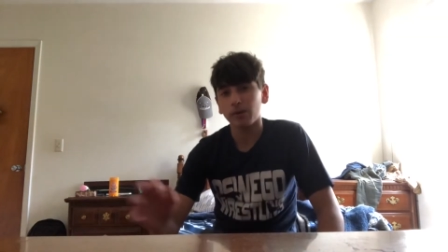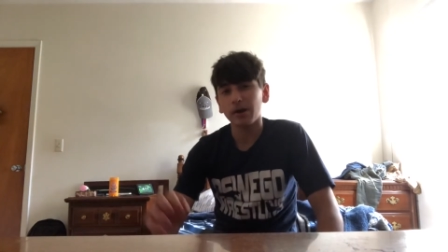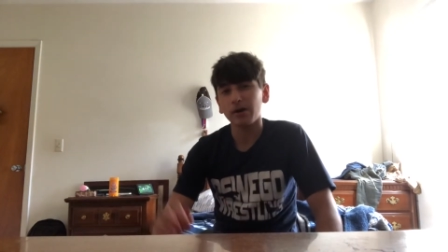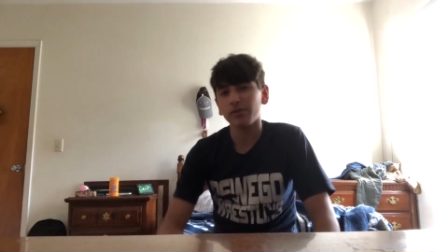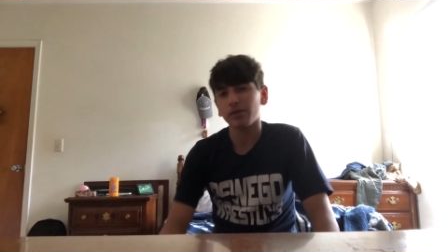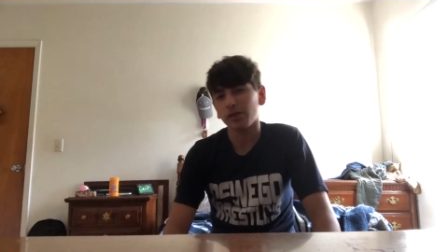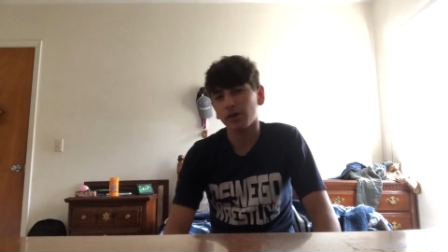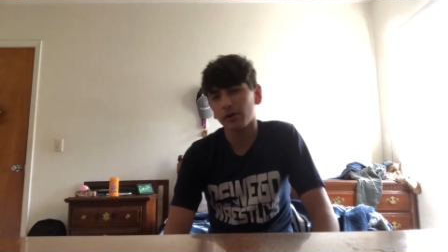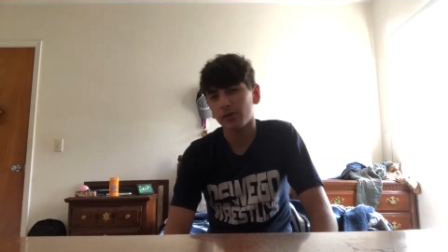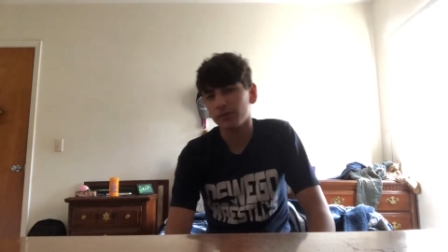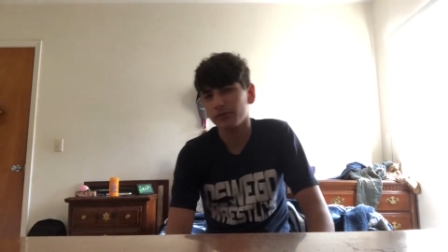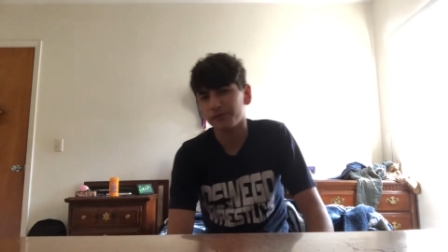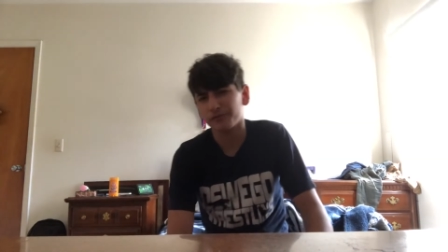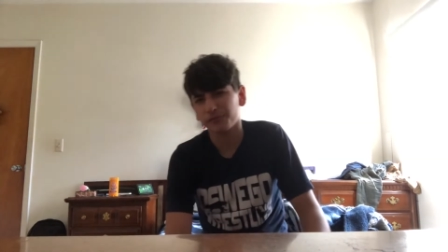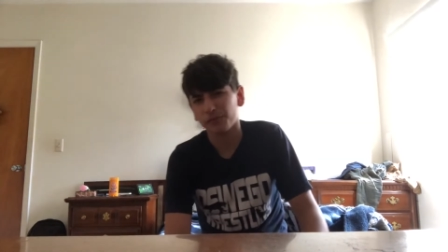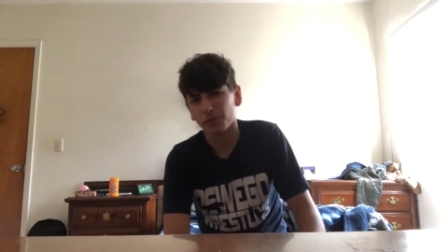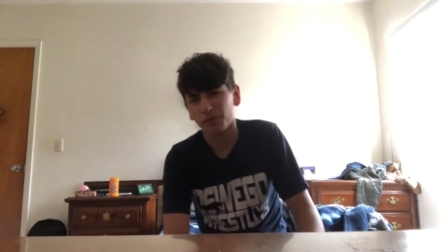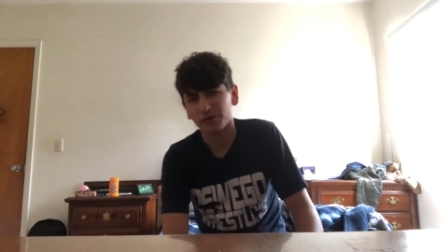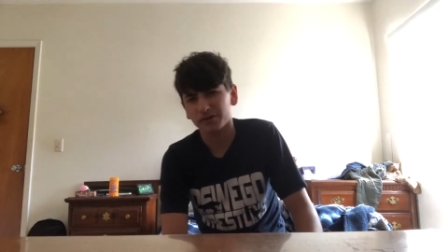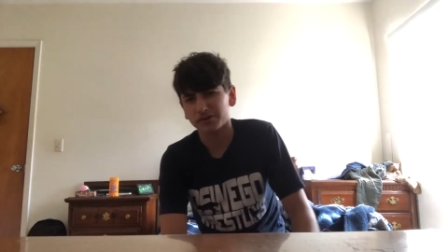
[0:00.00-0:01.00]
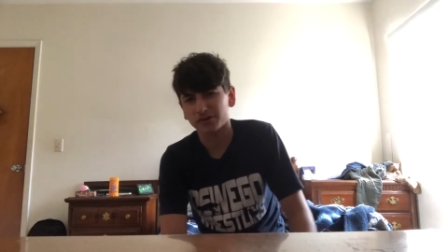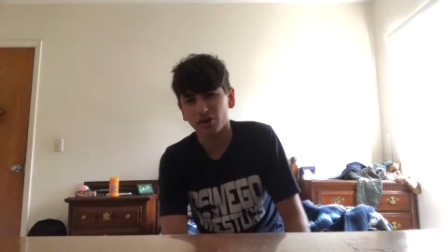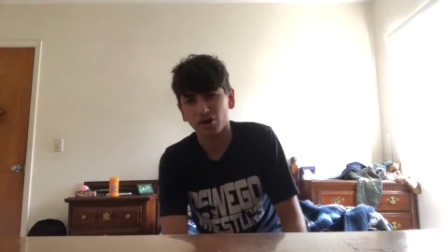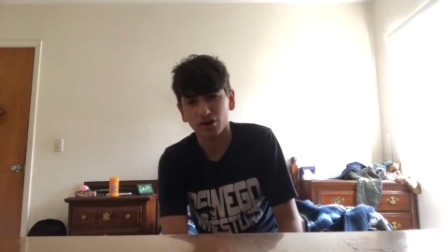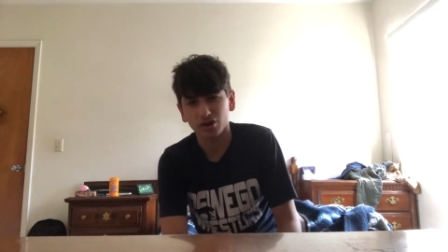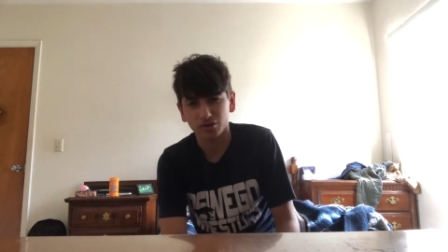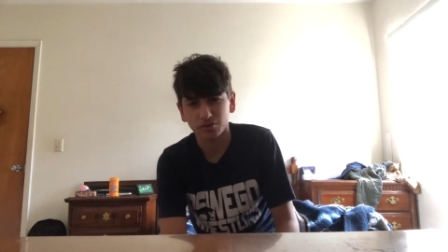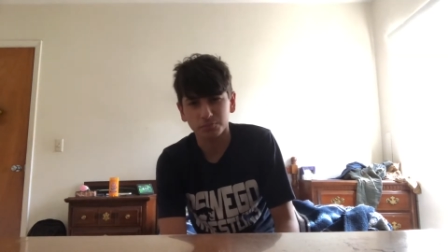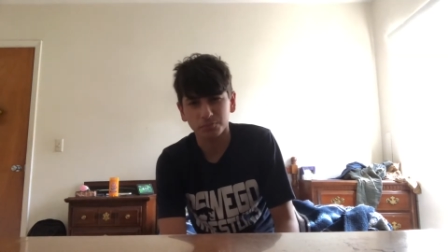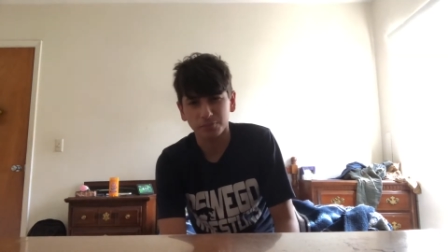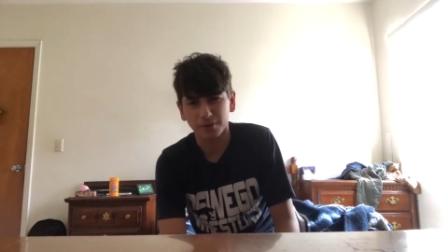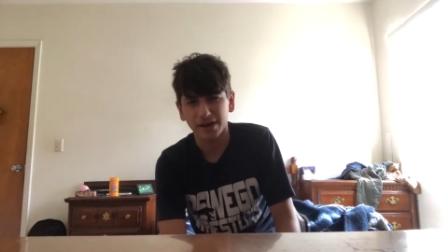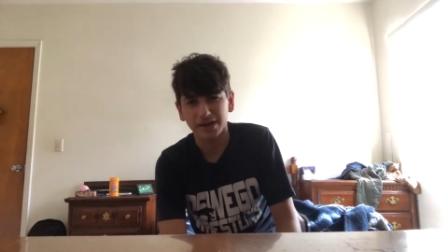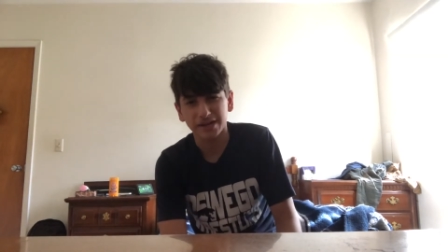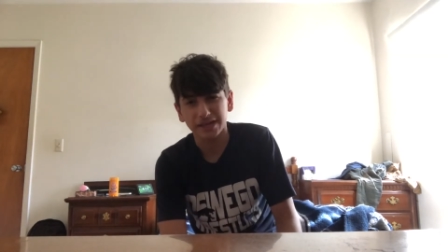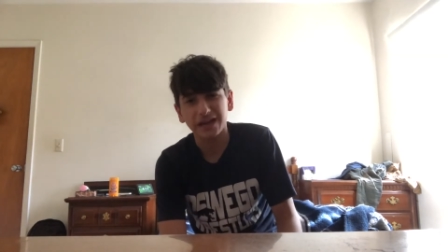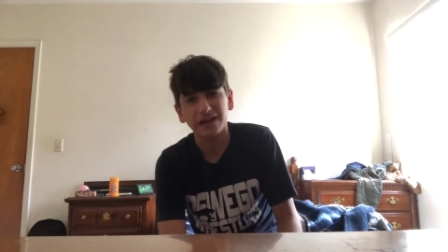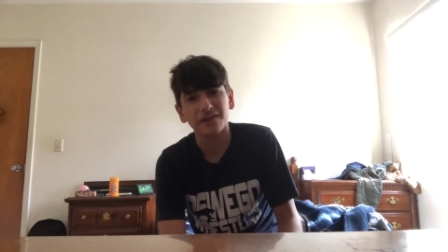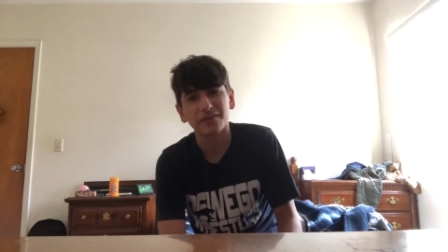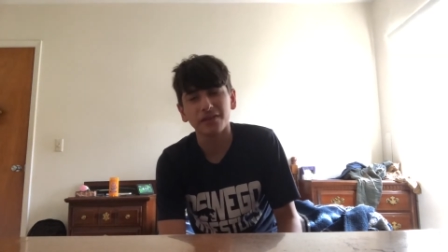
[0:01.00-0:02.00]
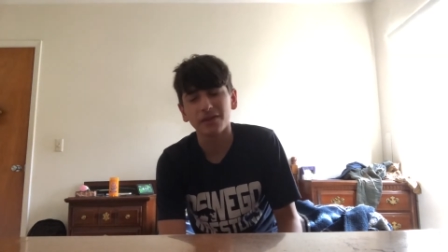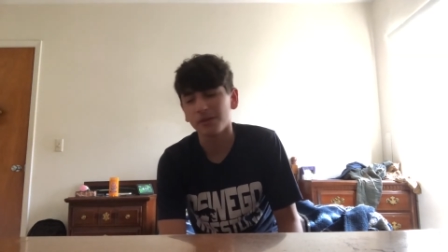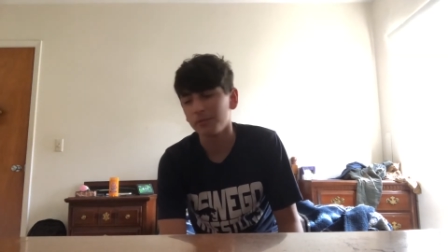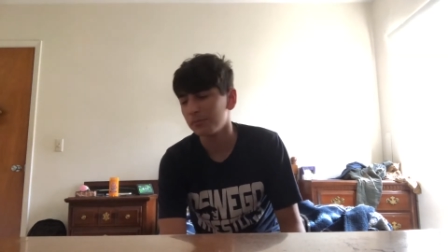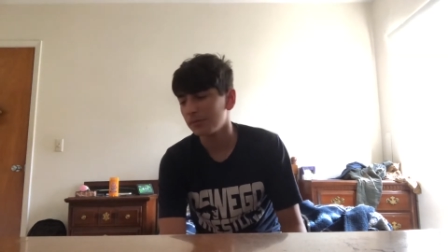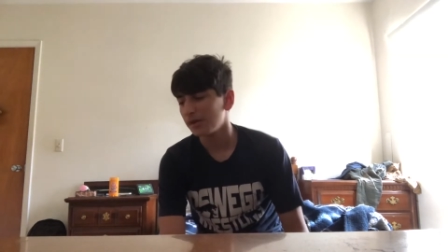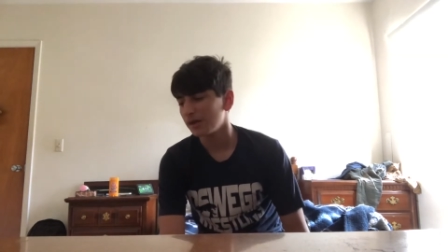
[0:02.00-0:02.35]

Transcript: though for a dog biting on them.